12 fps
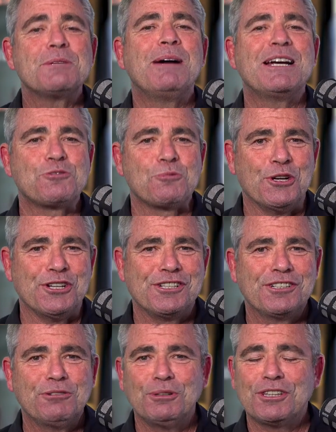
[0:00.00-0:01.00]
a
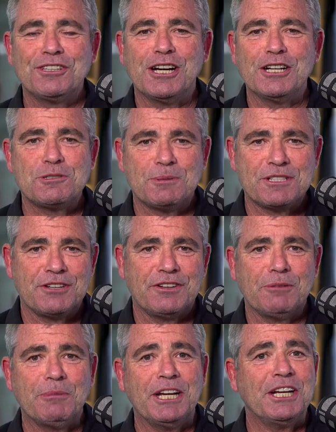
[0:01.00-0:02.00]
buzzword with no
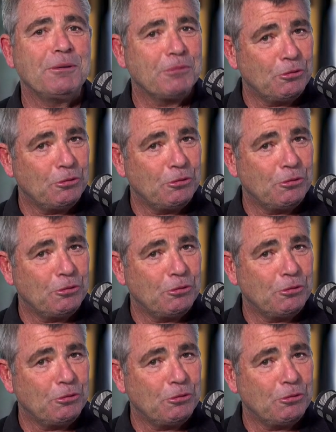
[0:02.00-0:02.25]
specific meaning,